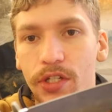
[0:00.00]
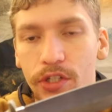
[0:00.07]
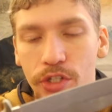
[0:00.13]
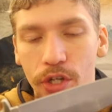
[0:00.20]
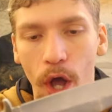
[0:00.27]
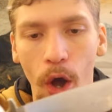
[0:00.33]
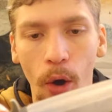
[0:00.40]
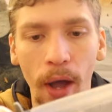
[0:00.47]

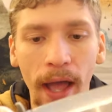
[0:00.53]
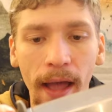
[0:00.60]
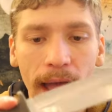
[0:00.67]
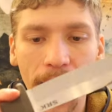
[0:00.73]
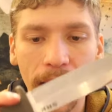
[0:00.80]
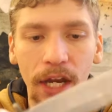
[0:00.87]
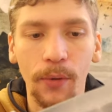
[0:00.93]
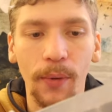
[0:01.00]
So
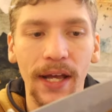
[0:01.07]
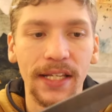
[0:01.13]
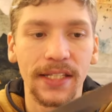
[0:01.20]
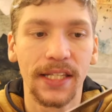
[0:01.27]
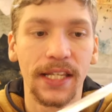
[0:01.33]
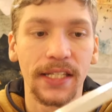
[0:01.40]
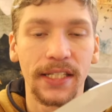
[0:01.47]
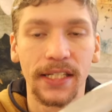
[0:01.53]
anyways,
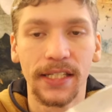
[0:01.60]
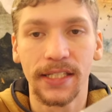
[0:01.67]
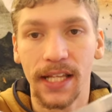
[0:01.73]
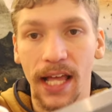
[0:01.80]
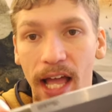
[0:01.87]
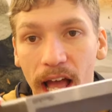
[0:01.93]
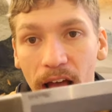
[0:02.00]
this is